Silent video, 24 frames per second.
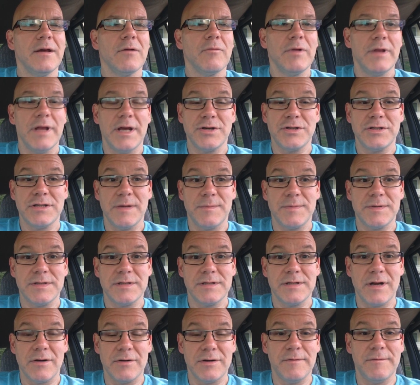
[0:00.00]

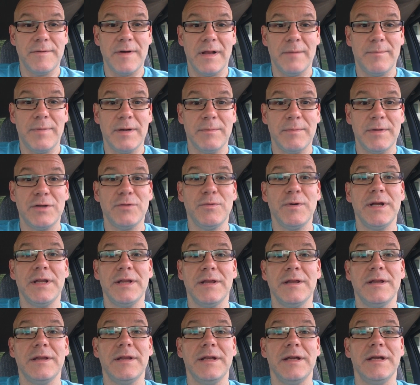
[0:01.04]
relationships that are developing
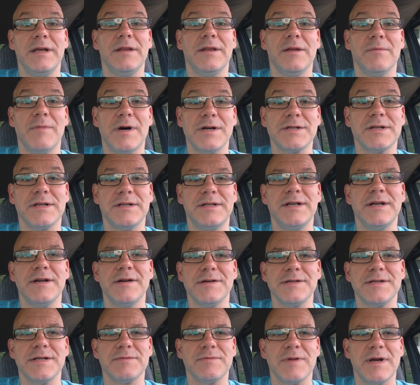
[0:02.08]
between the, the
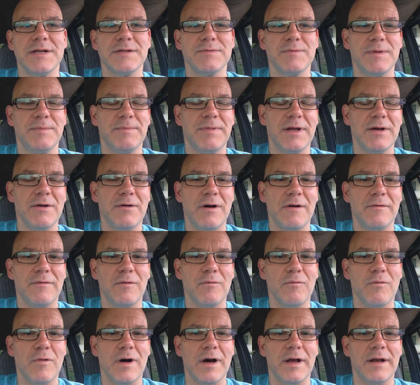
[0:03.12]
musketeers as, as we play all
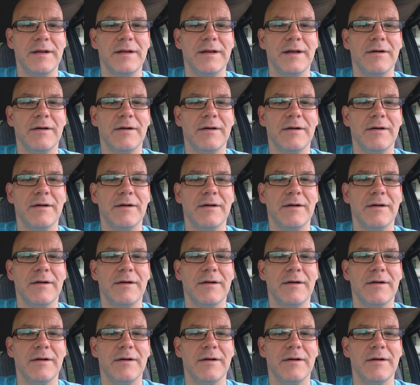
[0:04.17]
for one.